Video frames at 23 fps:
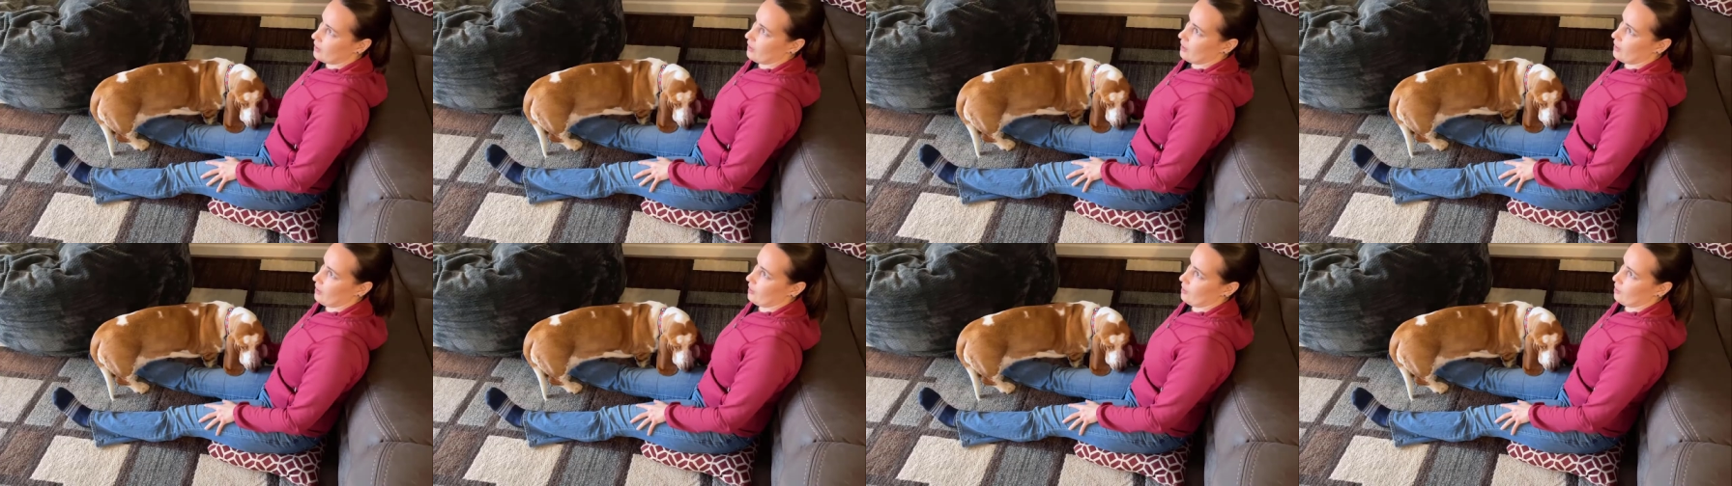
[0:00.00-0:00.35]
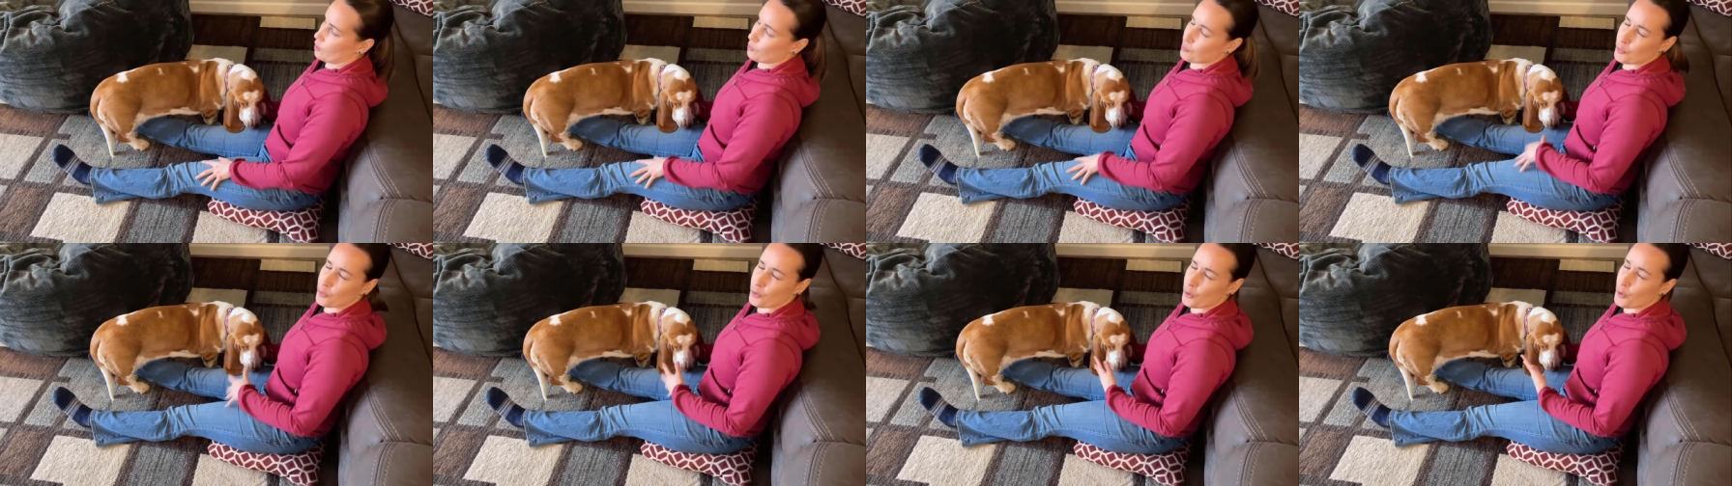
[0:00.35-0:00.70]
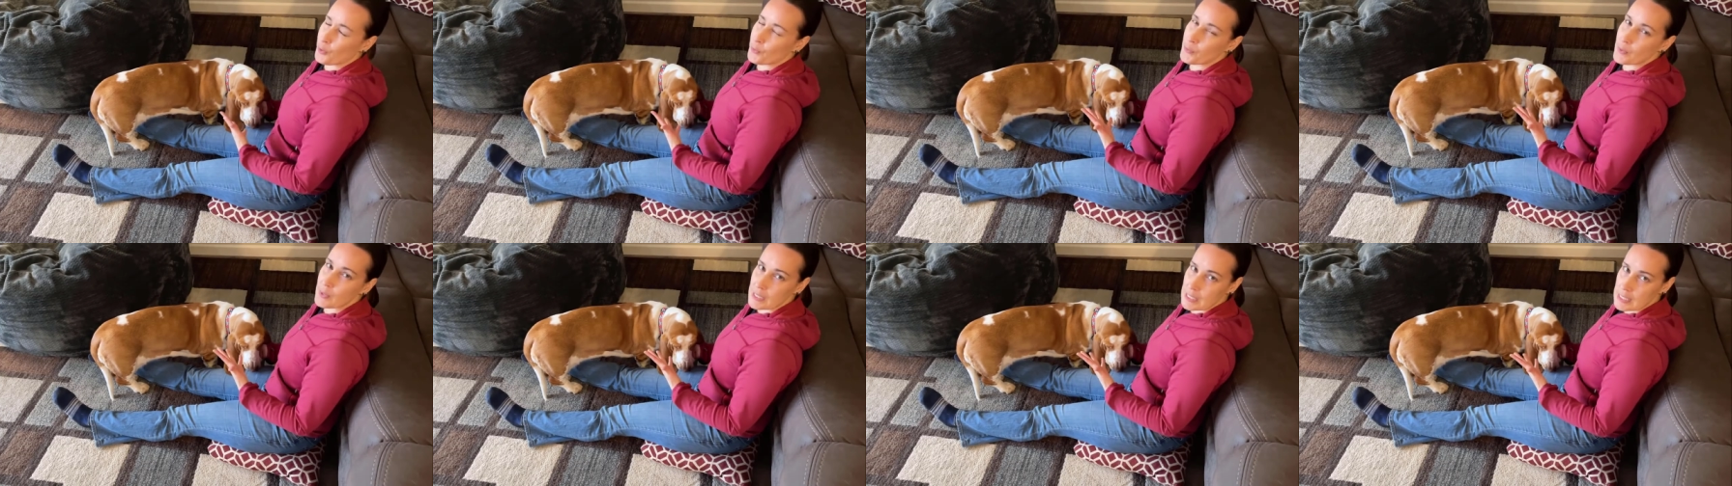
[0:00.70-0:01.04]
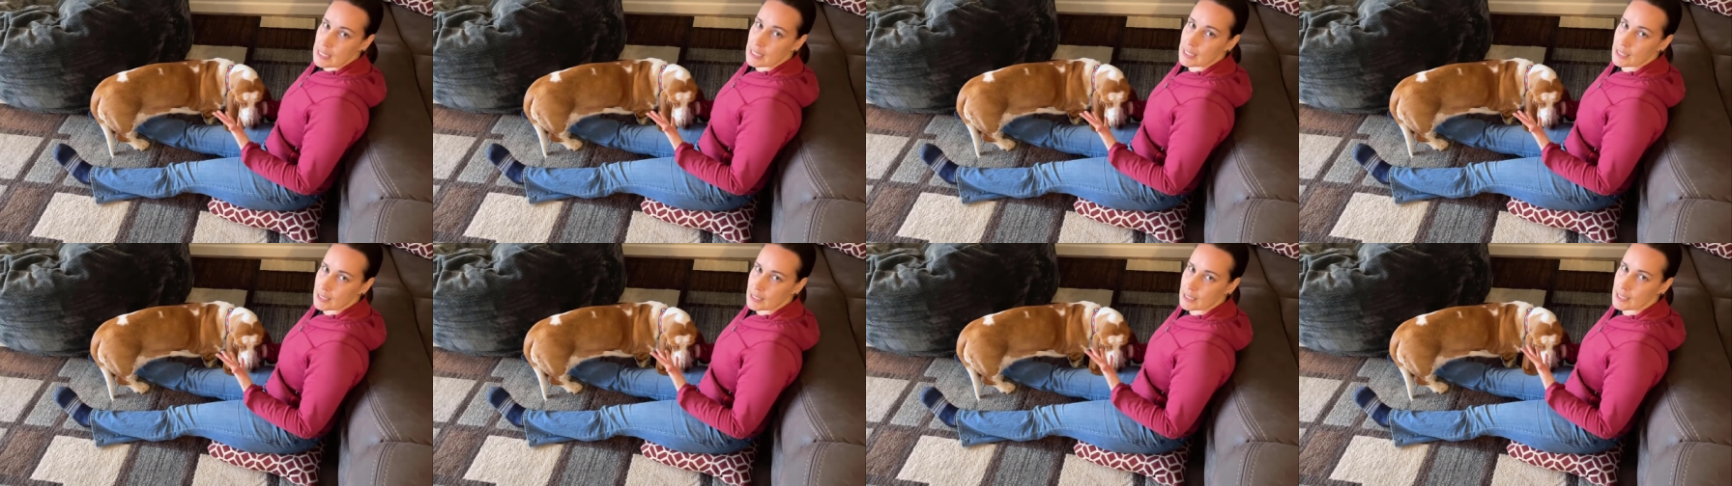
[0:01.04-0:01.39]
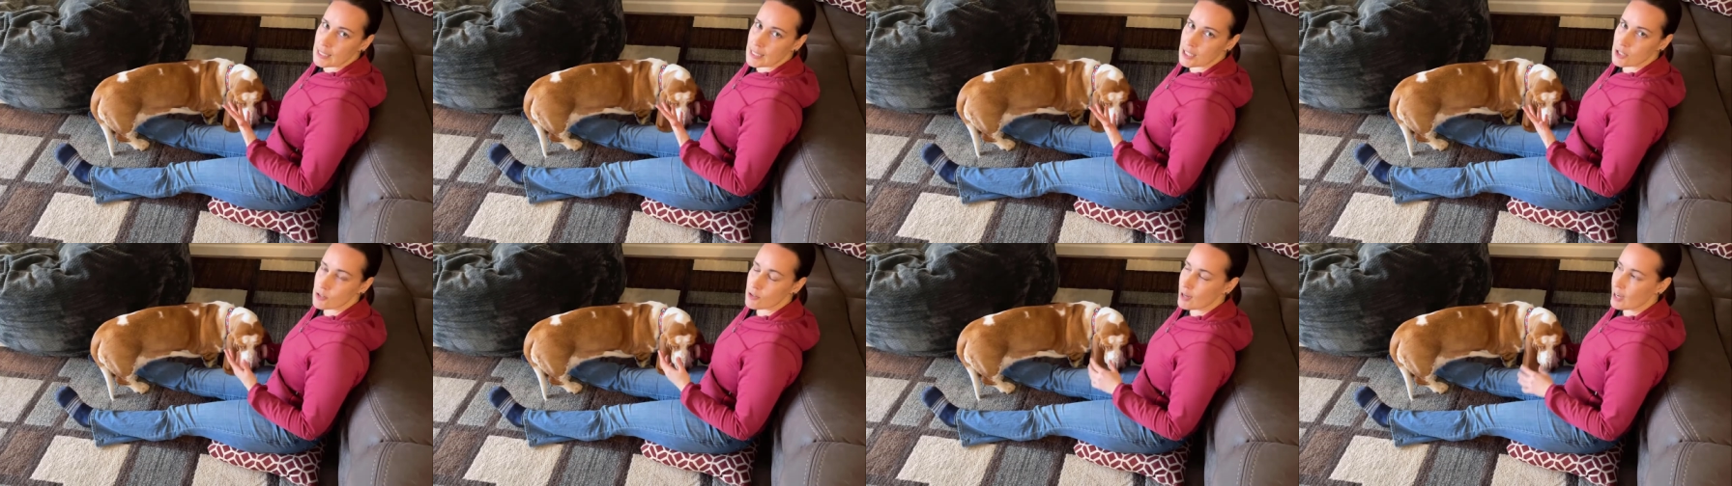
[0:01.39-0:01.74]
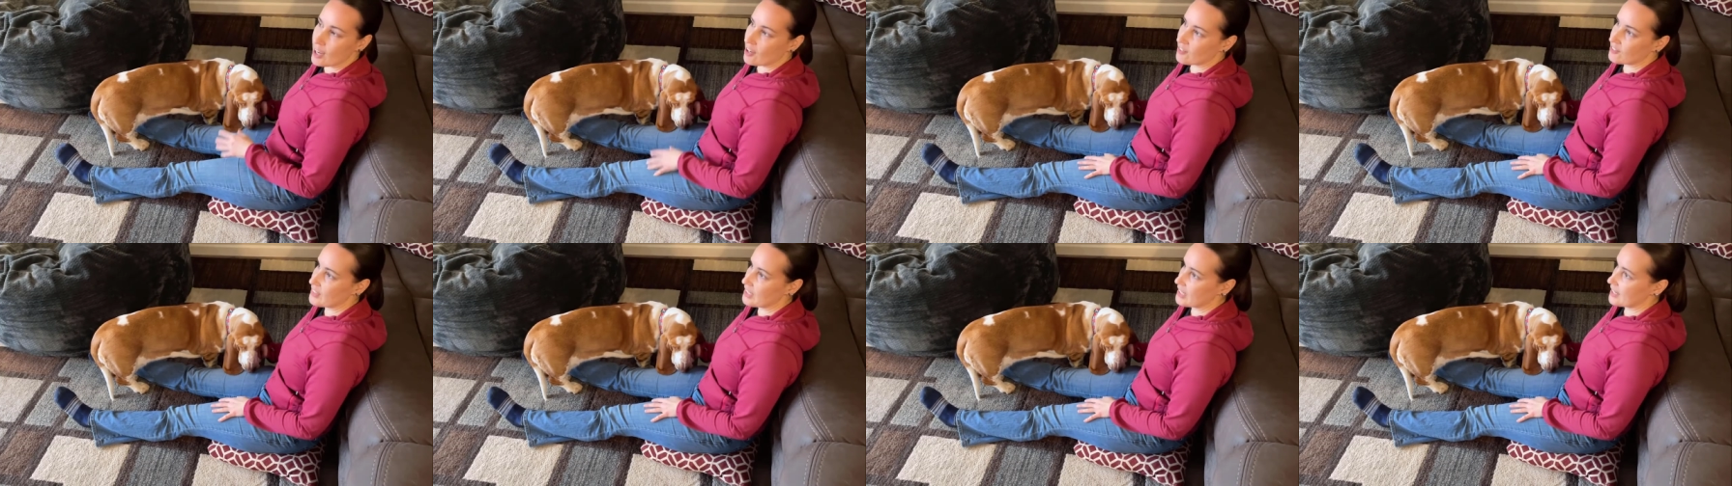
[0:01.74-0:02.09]
uh, are prone to
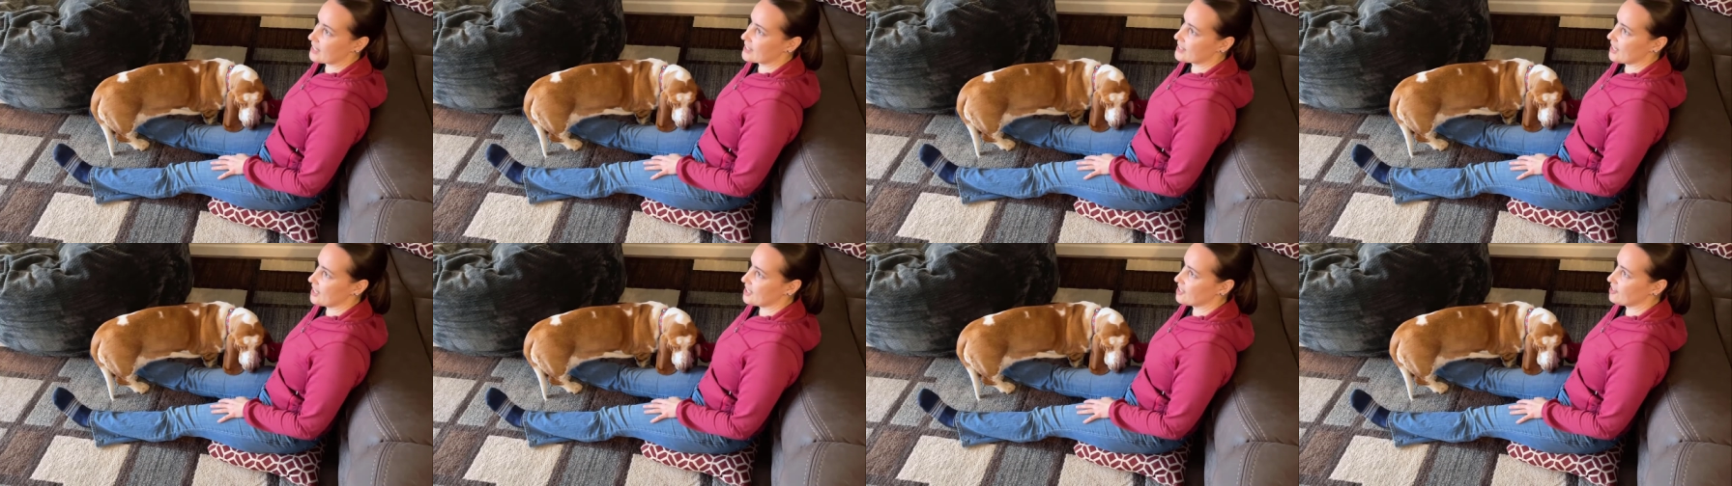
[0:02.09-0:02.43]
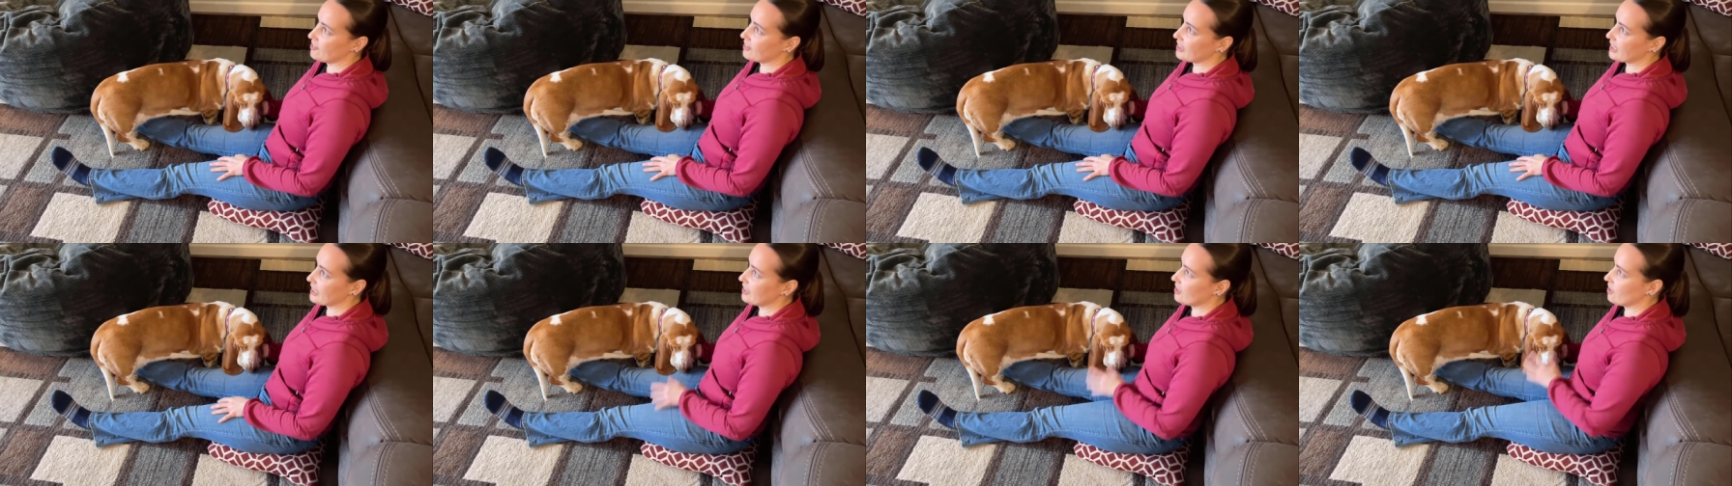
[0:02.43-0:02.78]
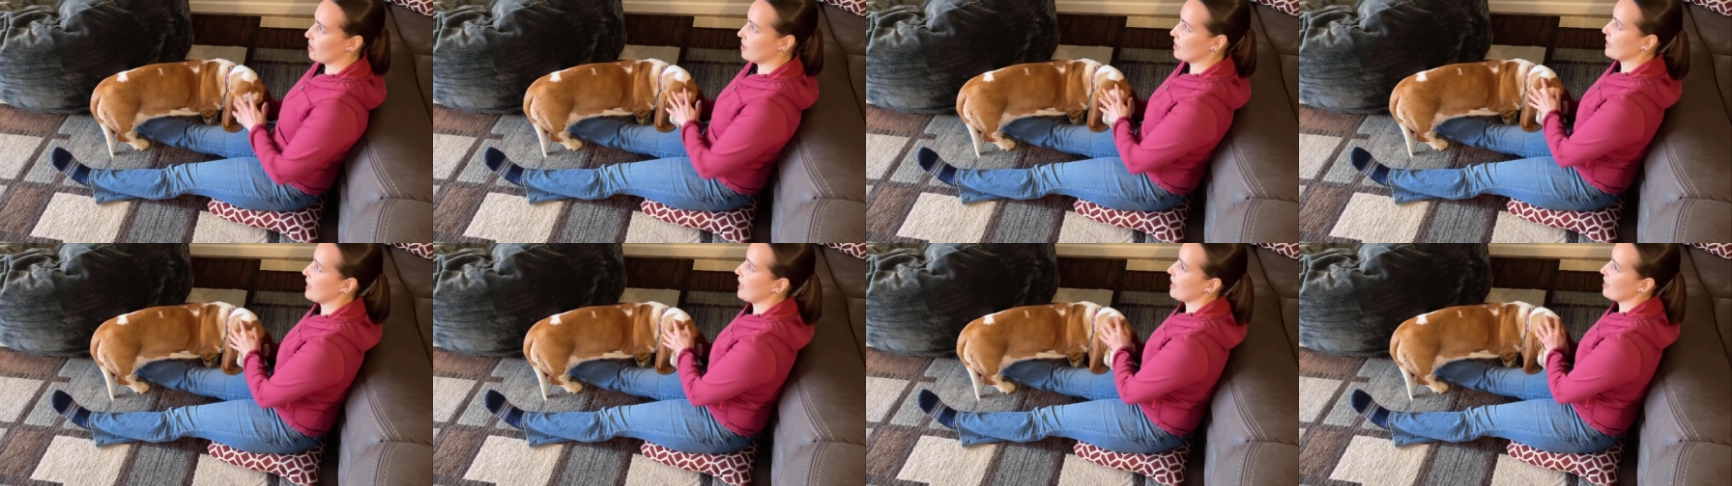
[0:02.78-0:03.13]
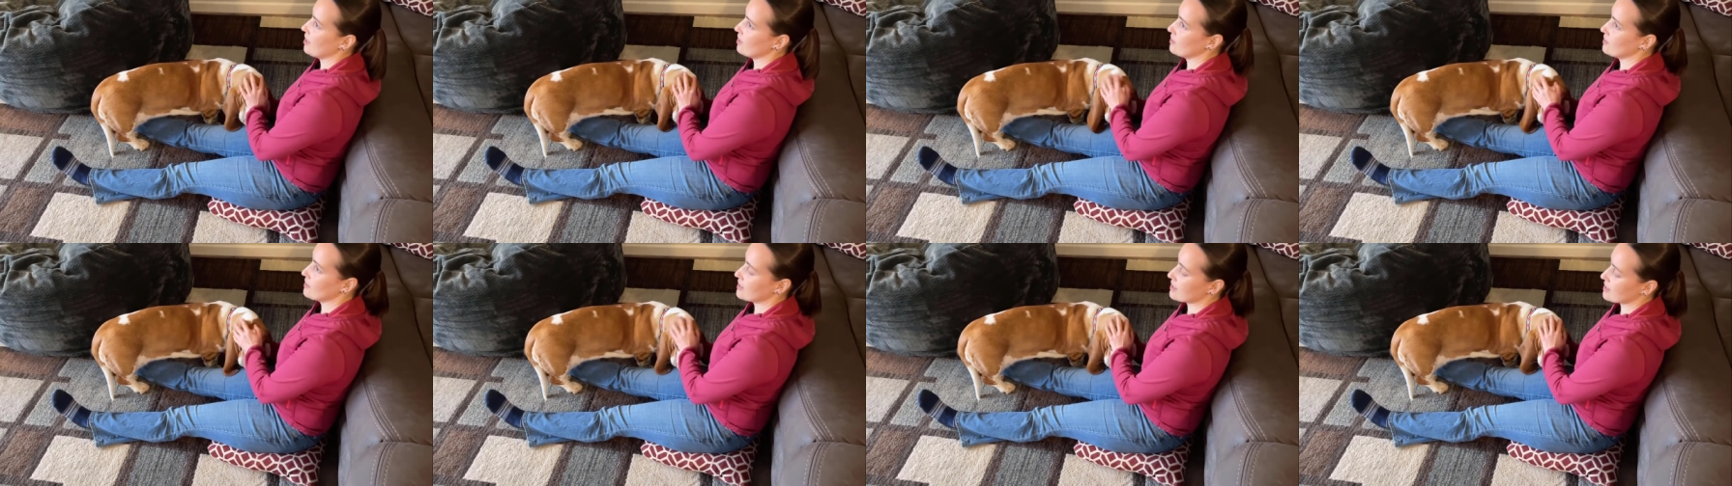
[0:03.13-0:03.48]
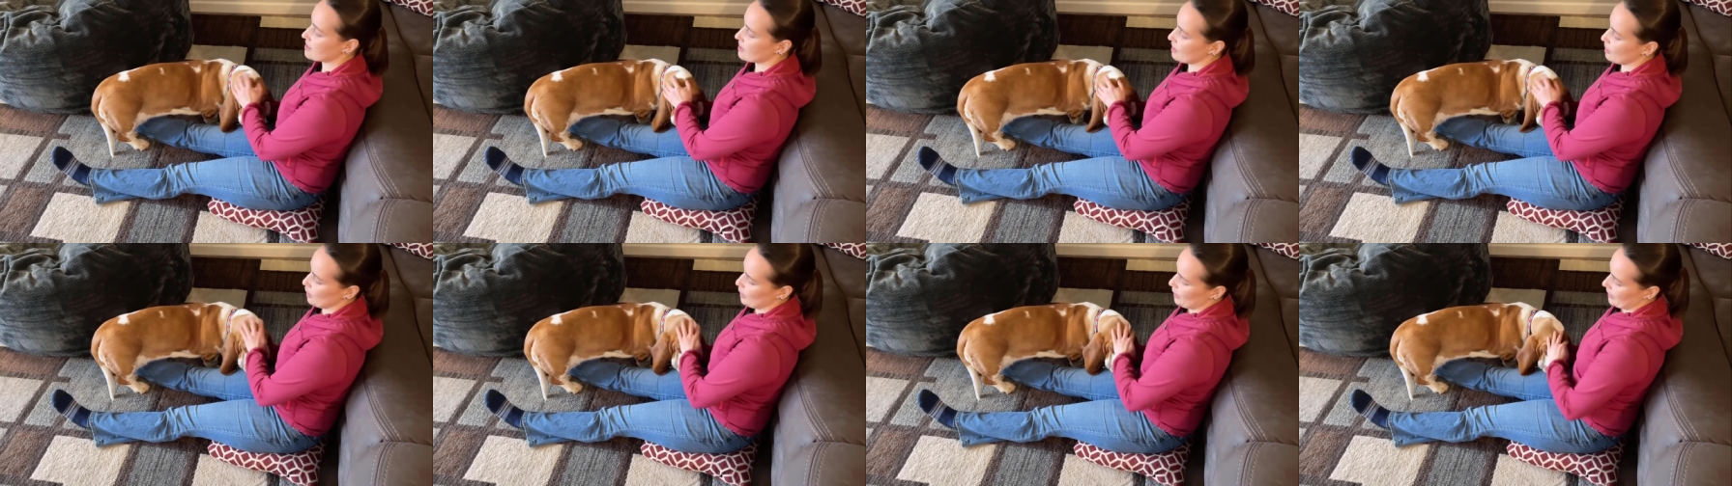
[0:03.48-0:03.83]
having excessively long nails.